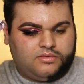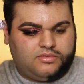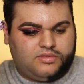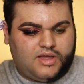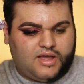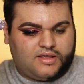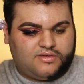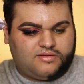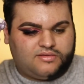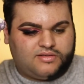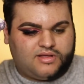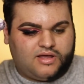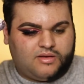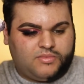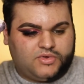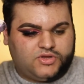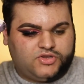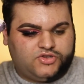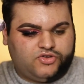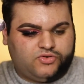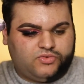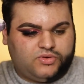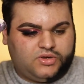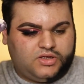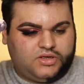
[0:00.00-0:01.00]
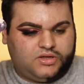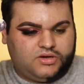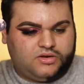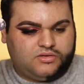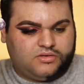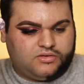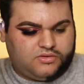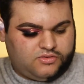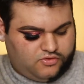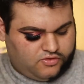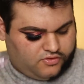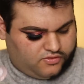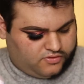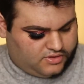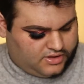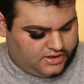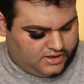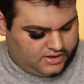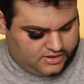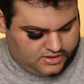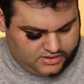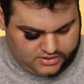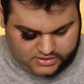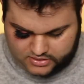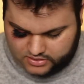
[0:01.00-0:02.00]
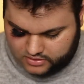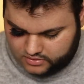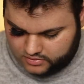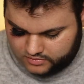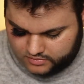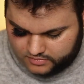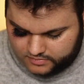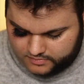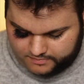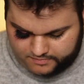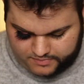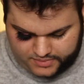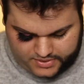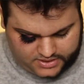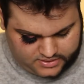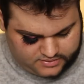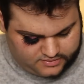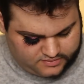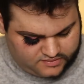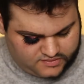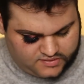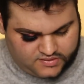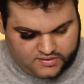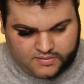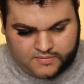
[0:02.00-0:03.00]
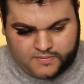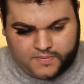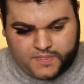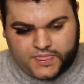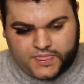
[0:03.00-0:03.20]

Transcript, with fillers: that's how much you need. Just like a little bit.